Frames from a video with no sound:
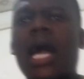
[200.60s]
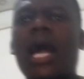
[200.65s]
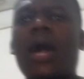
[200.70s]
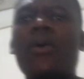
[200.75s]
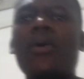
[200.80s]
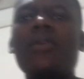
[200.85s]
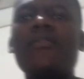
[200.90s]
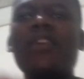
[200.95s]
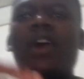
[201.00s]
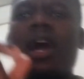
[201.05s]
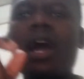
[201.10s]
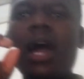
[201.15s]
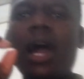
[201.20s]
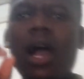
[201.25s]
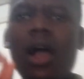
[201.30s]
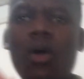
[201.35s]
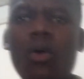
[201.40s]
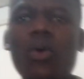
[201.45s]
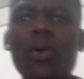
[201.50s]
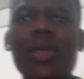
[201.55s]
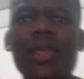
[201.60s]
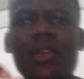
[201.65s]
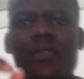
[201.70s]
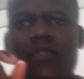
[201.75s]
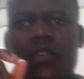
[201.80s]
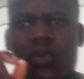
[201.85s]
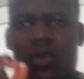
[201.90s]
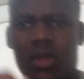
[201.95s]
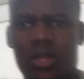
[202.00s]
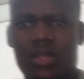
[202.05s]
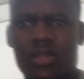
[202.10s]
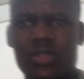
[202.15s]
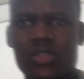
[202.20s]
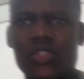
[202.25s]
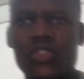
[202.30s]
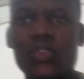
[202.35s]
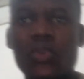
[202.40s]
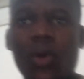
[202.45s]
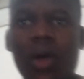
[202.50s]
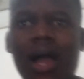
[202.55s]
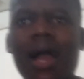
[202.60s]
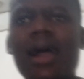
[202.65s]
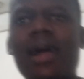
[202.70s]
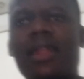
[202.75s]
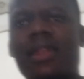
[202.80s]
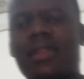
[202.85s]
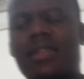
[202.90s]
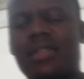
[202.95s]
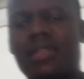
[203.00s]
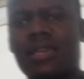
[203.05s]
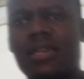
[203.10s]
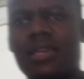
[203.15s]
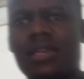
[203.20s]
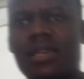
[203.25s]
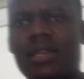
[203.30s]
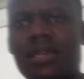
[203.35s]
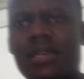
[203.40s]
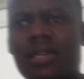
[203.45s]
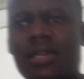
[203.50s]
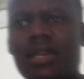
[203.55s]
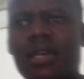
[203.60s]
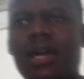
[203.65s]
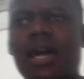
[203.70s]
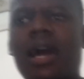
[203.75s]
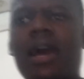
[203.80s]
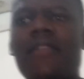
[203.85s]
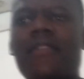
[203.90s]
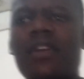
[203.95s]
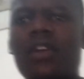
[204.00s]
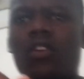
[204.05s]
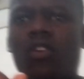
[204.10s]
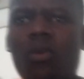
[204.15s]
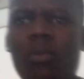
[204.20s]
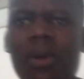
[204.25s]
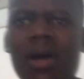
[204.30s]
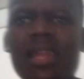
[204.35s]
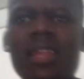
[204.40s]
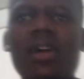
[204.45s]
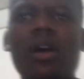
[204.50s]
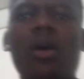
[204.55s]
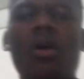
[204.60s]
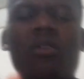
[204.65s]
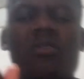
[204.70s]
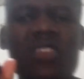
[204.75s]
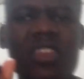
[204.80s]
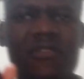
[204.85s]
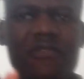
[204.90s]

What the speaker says: However, how evil you are, and the commander of